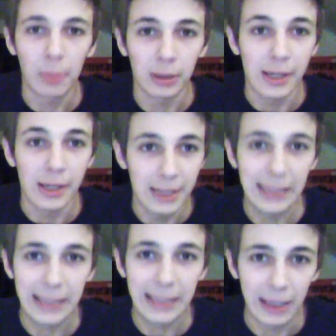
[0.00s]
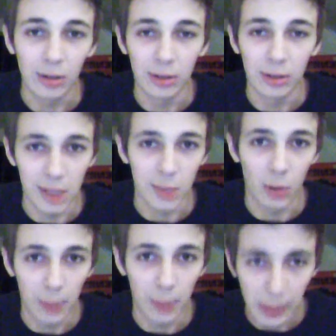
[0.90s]
but they did kill and
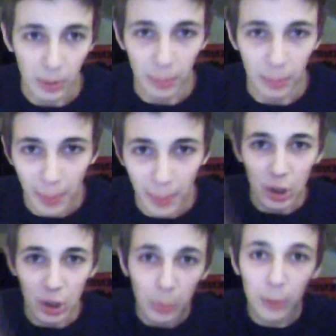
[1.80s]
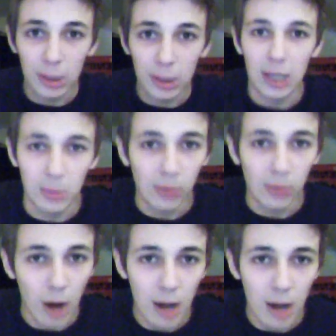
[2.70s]
swarm people and bash in people's heads with
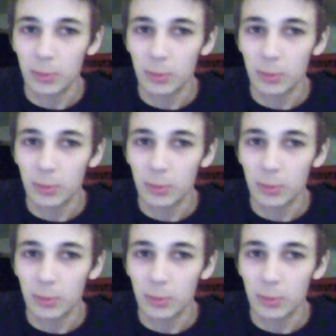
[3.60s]
rocks,